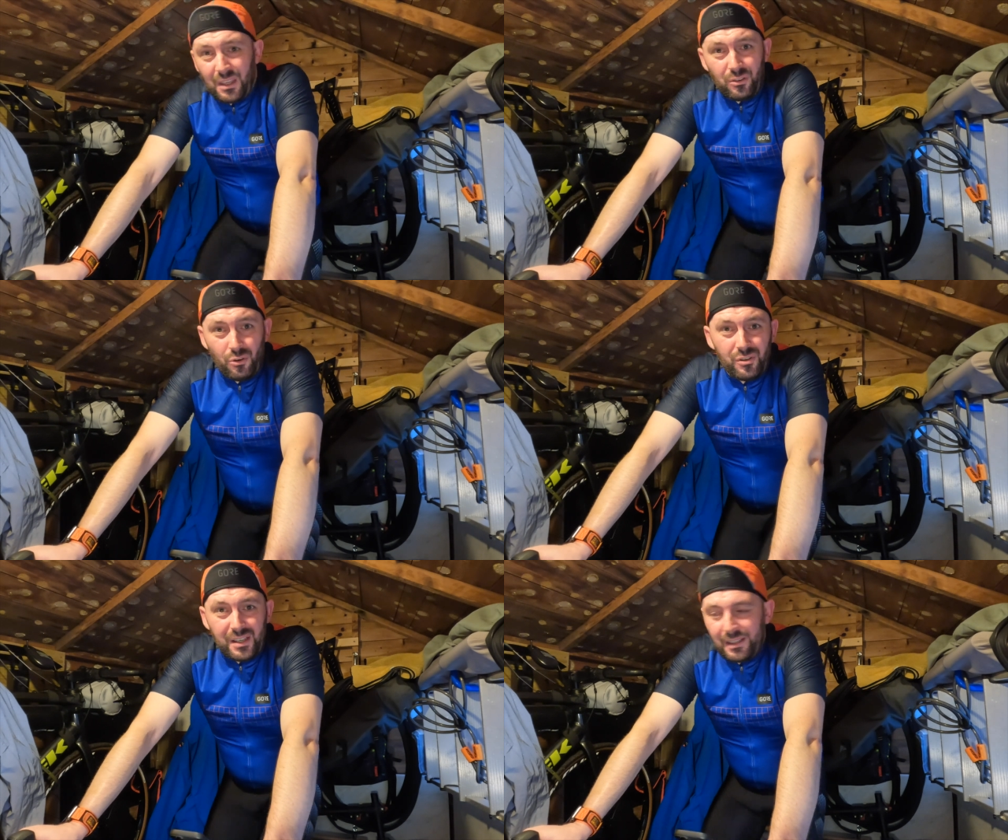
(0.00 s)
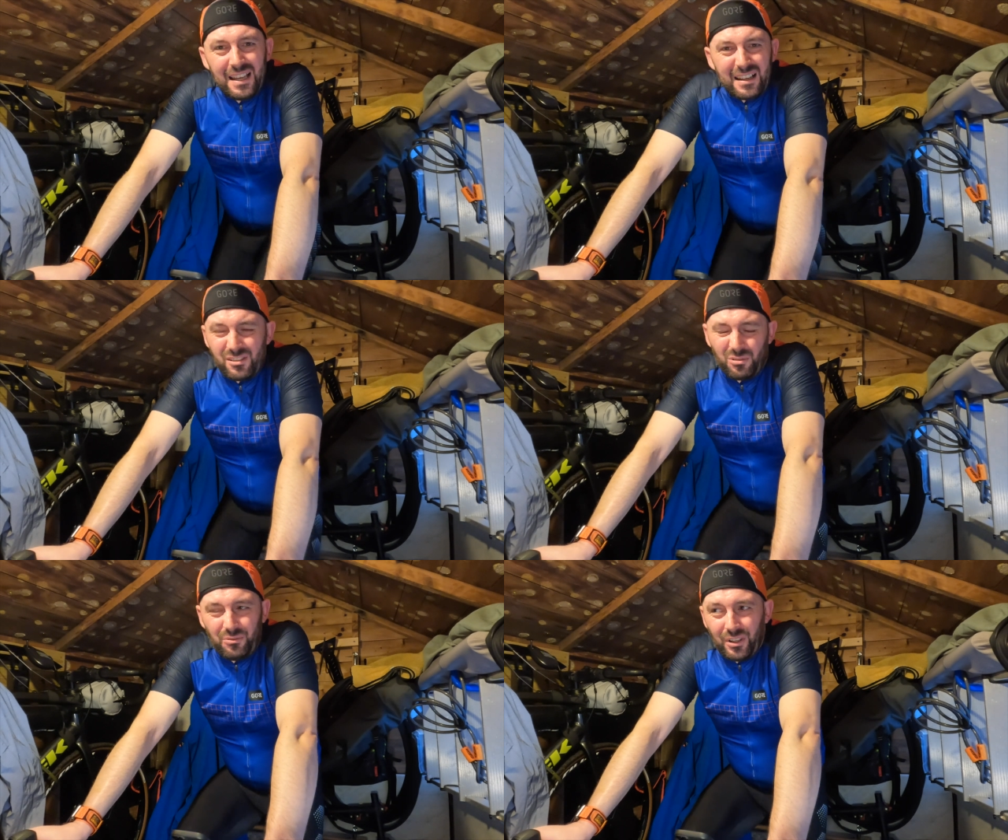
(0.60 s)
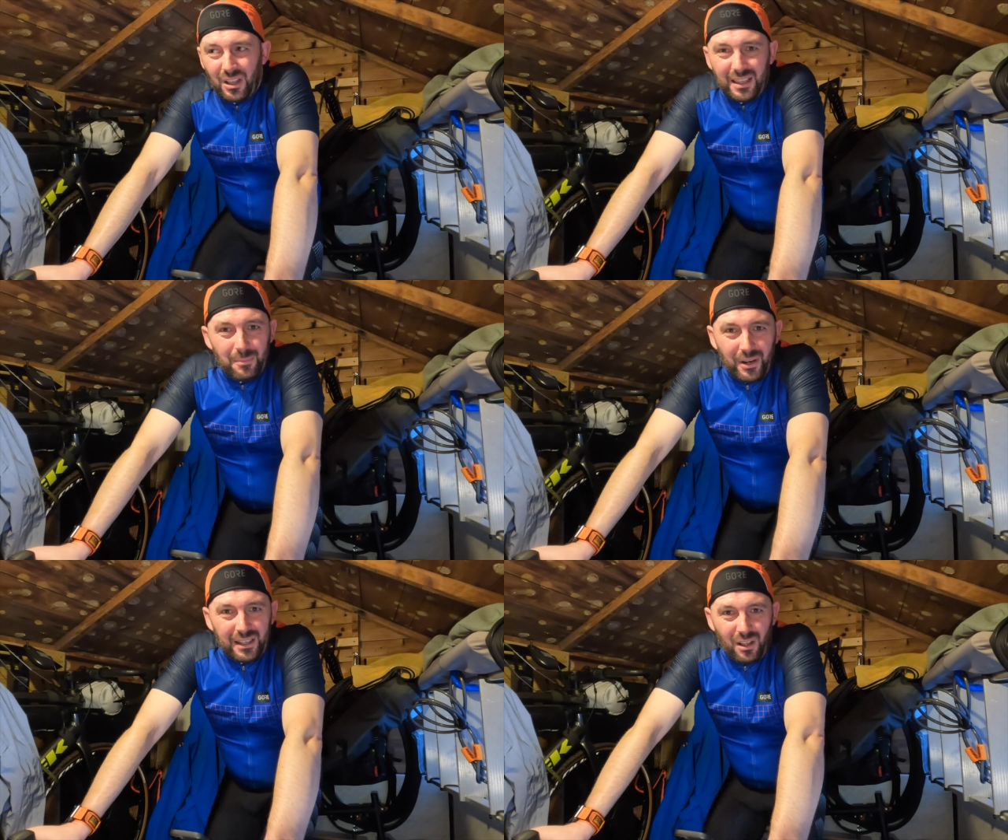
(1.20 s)
use it, because I don't really like
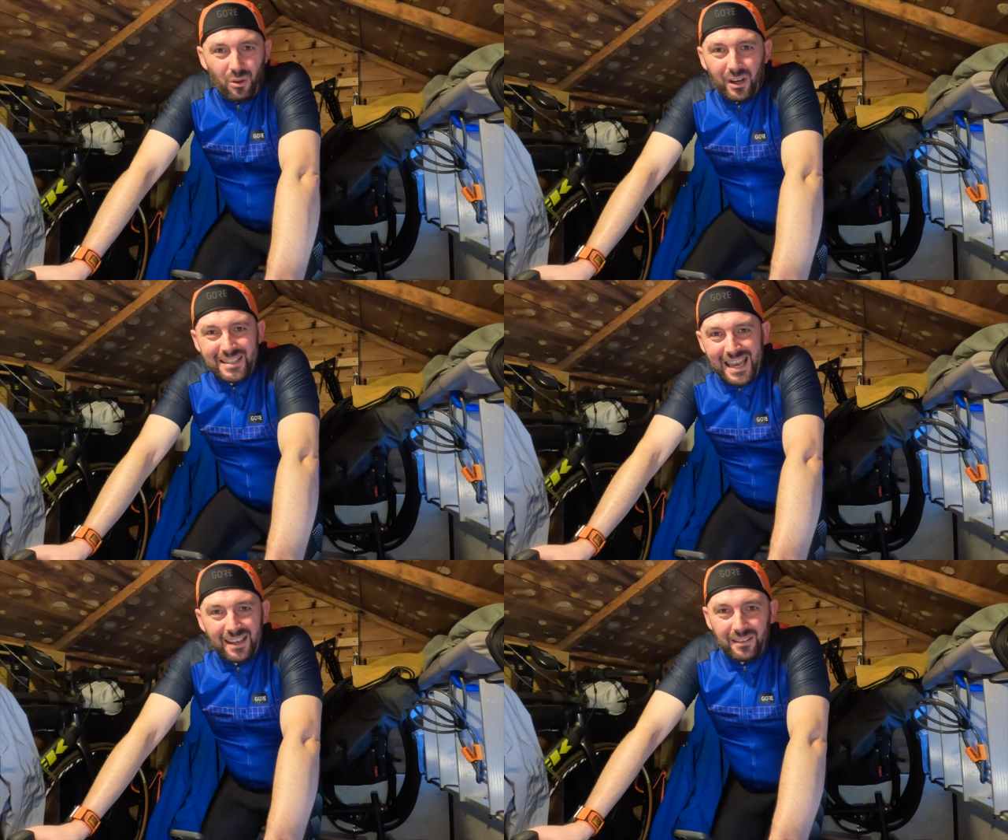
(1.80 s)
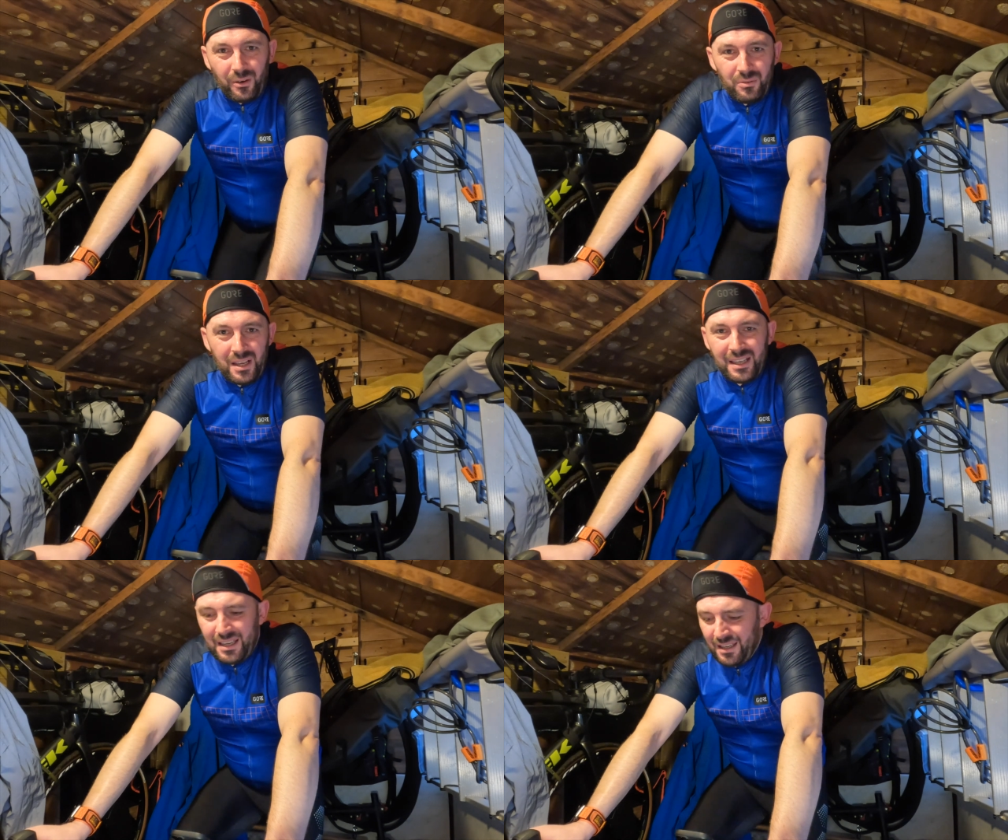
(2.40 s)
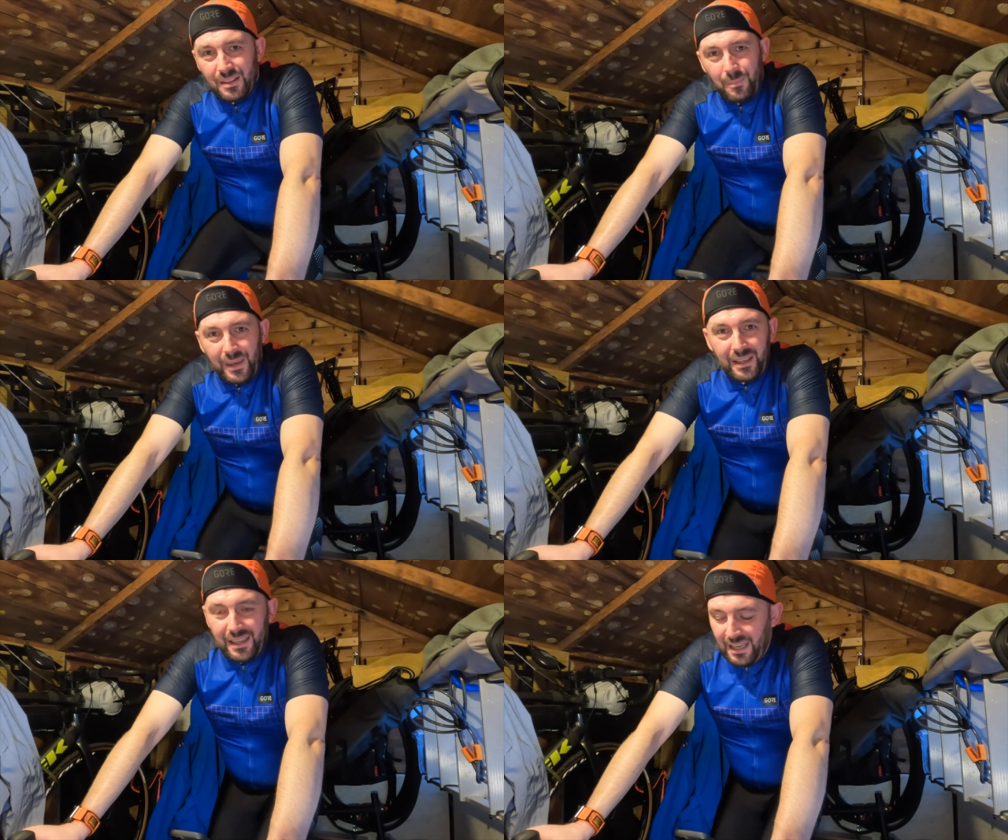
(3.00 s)
bringing a lot of tech down to the
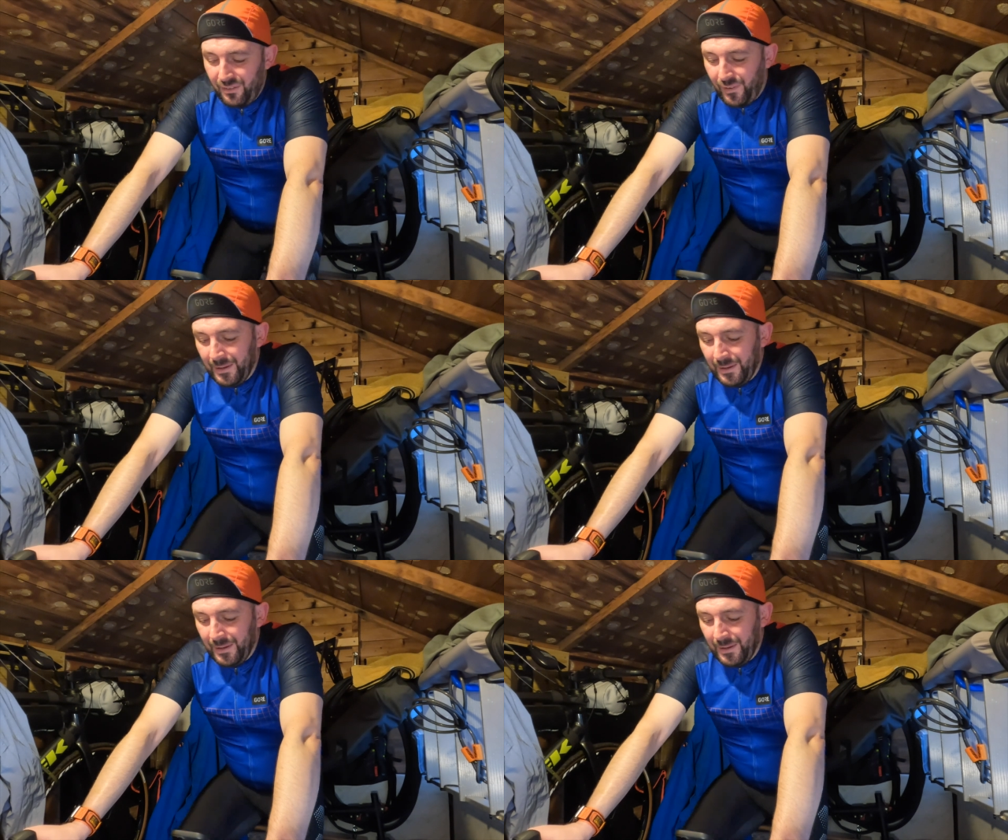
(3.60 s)
pain cave.